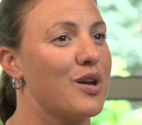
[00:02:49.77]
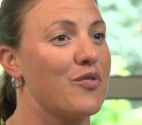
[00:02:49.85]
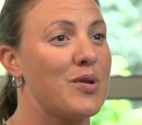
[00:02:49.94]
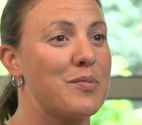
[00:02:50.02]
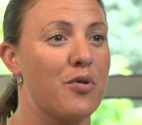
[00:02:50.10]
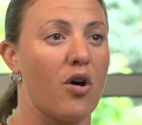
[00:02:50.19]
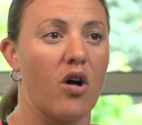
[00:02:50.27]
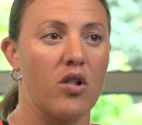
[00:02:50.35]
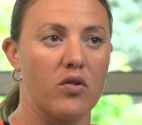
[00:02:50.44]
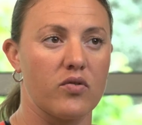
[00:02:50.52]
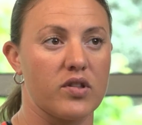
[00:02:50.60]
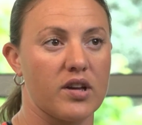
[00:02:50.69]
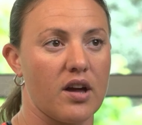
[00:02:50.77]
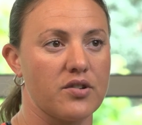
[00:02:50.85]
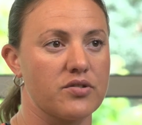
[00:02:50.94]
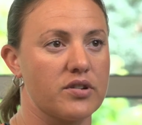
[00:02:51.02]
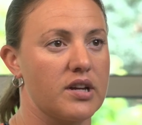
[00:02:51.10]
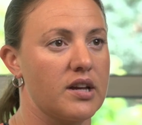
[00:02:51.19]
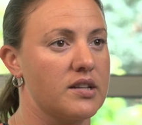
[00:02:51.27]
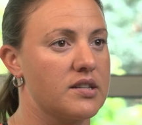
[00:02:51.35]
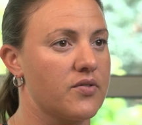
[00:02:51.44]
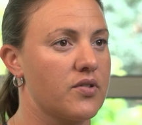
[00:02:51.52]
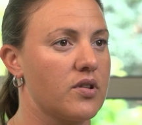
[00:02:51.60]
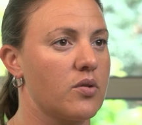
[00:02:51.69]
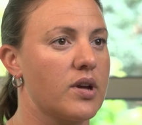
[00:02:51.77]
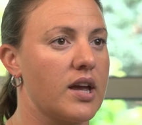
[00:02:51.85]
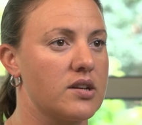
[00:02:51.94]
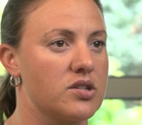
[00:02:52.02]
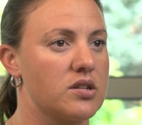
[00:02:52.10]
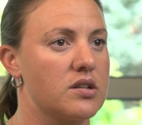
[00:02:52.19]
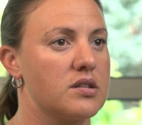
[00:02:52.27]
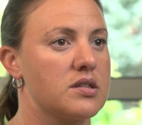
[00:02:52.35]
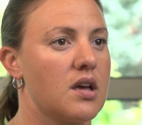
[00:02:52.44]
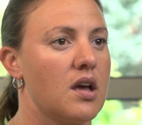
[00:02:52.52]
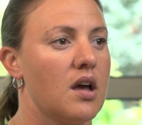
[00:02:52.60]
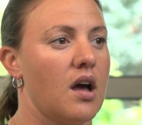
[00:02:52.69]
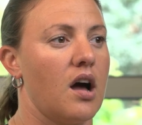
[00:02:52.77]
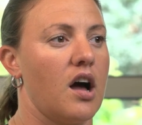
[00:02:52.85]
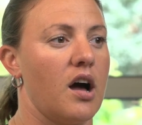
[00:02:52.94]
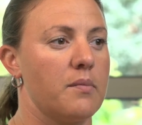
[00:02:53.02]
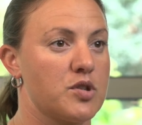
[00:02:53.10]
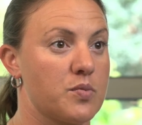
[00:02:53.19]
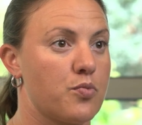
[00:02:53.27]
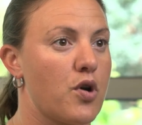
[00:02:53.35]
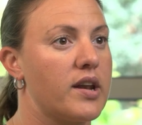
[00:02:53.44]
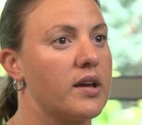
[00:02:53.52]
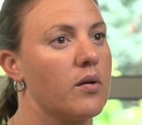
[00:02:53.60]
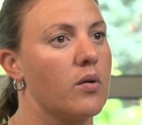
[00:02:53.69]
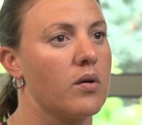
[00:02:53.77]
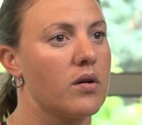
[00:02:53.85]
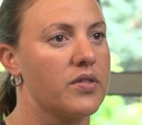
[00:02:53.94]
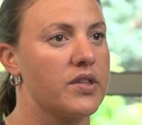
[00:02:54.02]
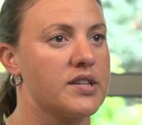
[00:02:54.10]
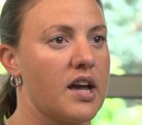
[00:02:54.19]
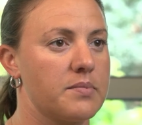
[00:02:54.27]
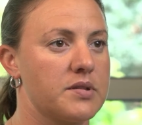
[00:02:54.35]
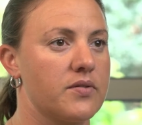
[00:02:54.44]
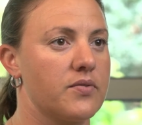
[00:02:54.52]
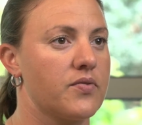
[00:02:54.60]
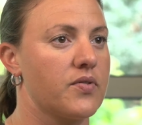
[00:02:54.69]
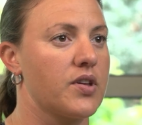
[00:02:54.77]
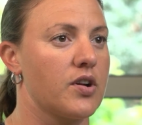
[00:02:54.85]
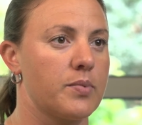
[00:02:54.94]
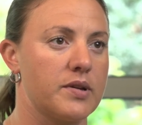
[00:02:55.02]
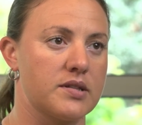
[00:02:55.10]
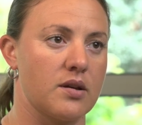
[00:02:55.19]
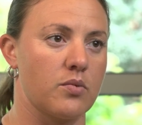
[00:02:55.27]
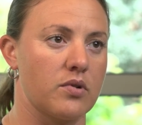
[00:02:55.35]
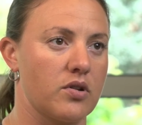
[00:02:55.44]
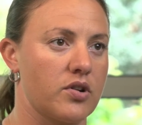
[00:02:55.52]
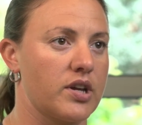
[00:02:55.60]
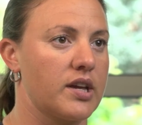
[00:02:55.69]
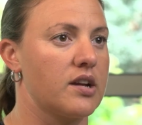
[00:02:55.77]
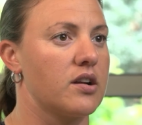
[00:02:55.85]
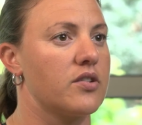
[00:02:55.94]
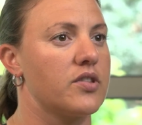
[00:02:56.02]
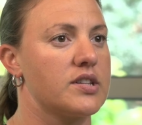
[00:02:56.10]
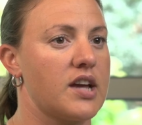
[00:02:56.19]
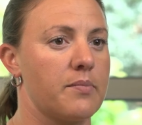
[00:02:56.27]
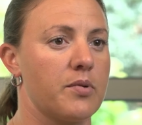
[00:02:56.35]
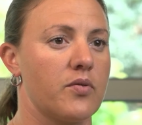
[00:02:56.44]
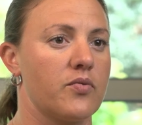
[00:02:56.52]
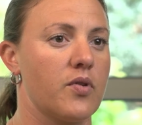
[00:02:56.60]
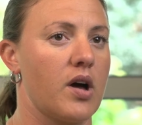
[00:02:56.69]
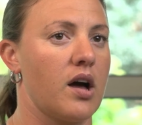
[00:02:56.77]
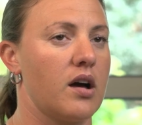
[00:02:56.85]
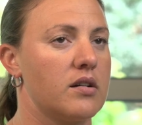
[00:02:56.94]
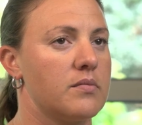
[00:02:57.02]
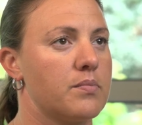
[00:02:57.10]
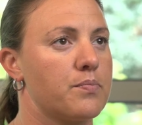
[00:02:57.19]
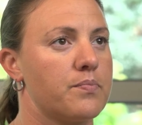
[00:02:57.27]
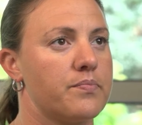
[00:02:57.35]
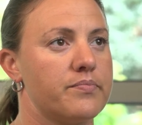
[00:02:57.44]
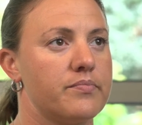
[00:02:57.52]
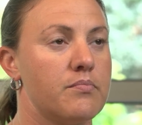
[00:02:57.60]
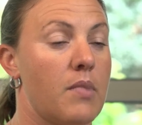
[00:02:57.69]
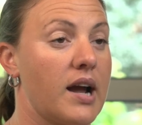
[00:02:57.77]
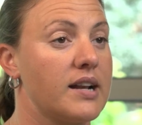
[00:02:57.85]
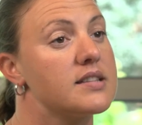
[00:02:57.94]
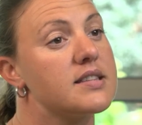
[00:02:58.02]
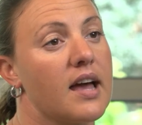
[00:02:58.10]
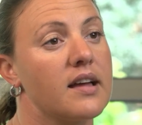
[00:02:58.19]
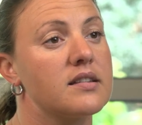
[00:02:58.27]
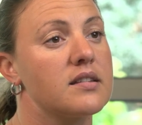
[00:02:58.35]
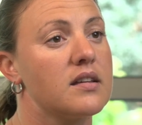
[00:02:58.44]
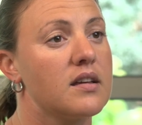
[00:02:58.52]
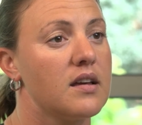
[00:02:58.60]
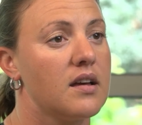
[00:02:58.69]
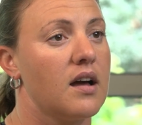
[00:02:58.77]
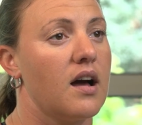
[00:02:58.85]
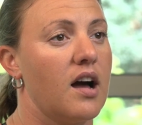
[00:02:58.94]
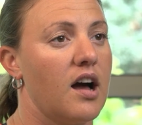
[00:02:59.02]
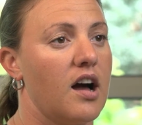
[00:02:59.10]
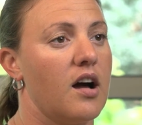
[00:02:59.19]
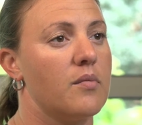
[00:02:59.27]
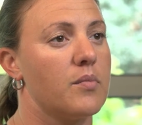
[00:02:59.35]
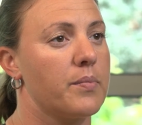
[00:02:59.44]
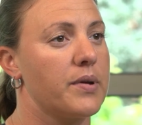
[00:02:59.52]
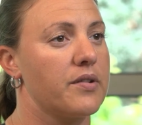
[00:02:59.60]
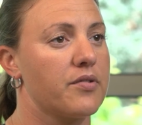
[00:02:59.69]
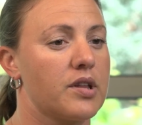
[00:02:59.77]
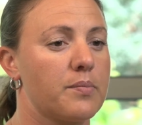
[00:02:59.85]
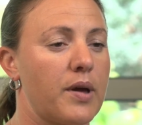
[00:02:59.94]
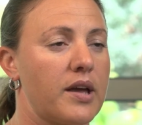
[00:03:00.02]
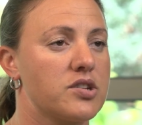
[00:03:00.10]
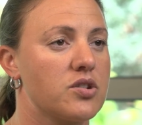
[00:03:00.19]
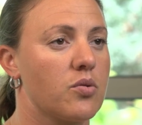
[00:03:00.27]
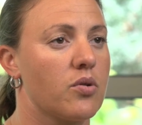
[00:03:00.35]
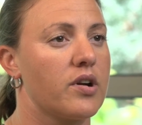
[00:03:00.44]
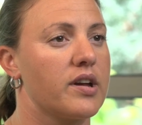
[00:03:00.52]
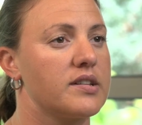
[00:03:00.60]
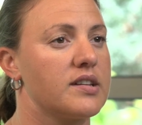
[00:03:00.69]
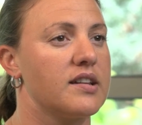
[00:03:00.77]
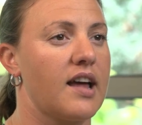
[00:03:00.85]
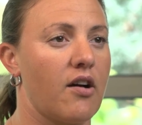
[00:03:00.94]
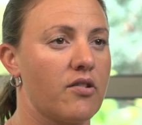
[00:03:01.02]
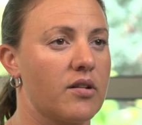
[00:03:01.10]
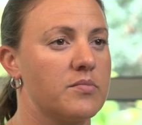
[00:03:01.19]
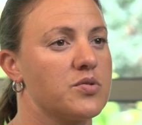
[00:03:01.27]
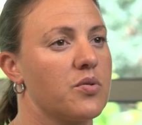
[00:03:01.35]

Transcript: you have people all over the country in different locations um, spreading the types of therapies that we're learning here, the type of uh, mindset um, being really patient oriented, outcomes